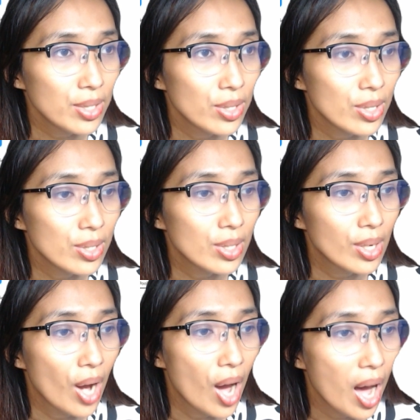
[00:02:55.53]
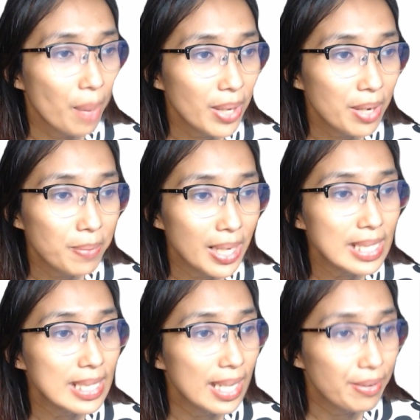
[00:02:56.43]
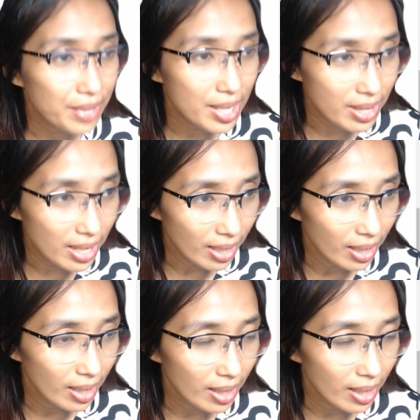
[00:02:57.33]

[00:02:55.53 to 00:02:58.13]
You just copy and paste everything